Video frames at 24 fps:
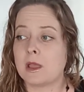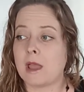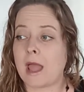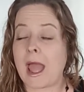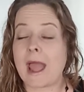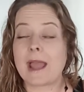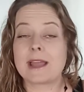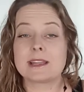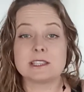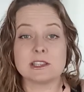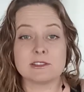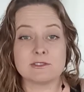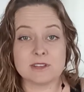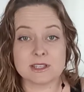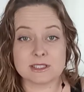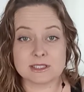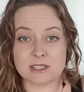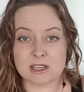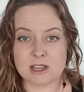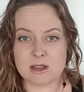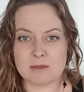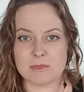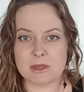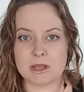
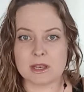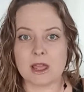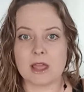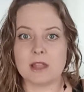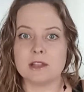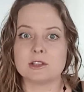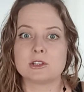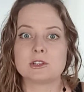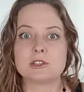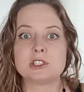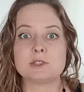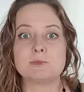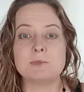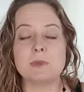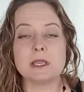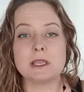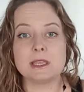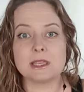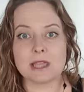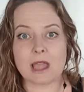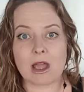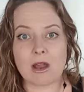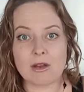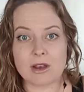activism and
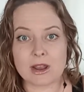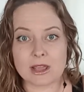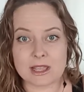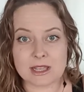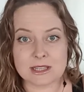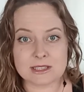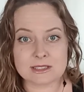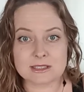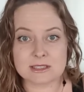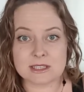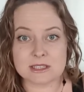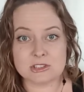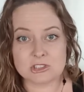speaking out against